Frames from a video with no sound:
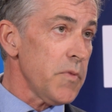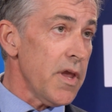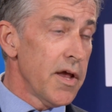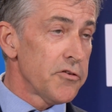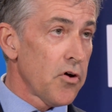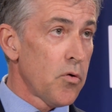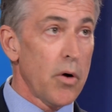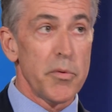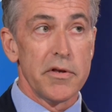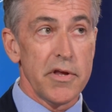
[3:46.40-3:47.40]
And so
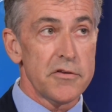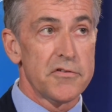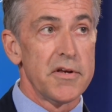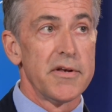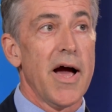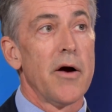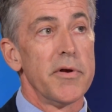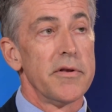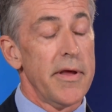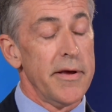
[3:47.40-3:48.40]
what we did see now
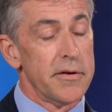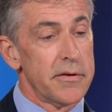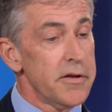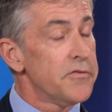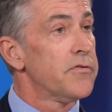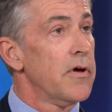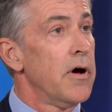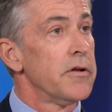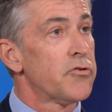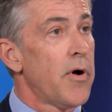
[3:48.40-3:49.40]
in this
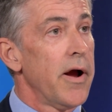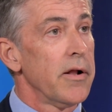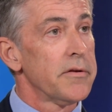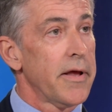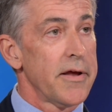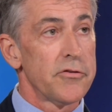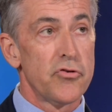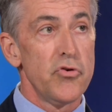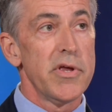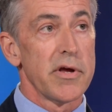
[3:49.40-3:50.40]
trial, that at
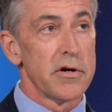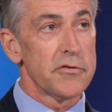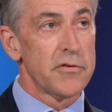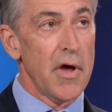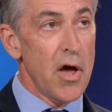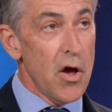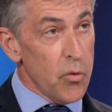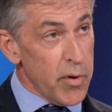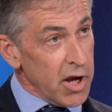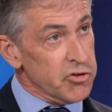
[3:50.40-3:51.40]
2 years,
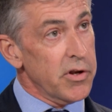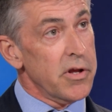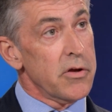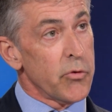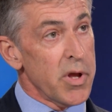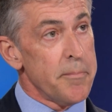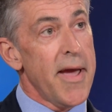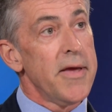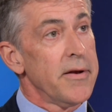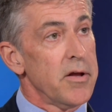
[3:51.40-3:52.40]
we actually
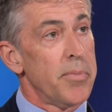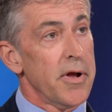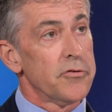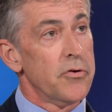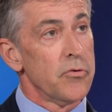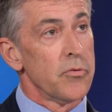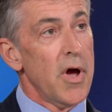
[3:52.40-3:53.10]
remain at a plateau.